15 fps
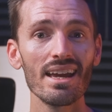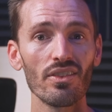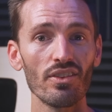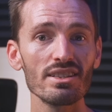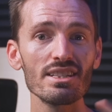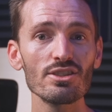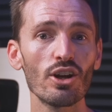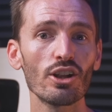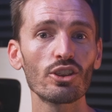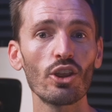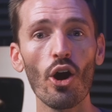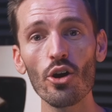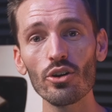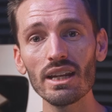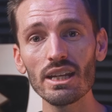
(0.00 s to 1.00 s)
This is not
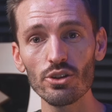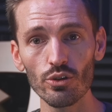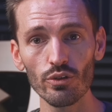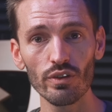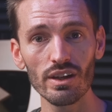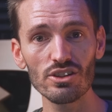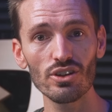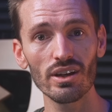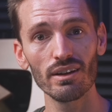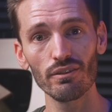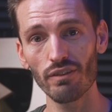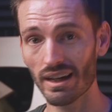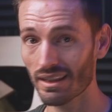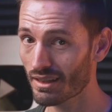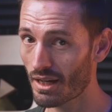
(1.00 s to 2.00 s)
the only new feature in
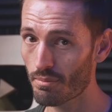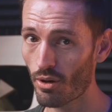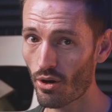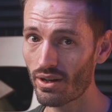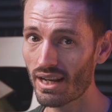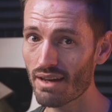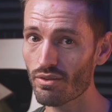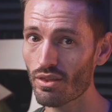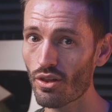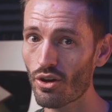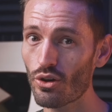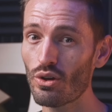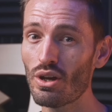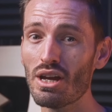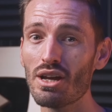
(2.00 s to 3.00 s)
Final Cut Pro eleven
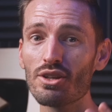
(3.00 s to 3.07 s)
though,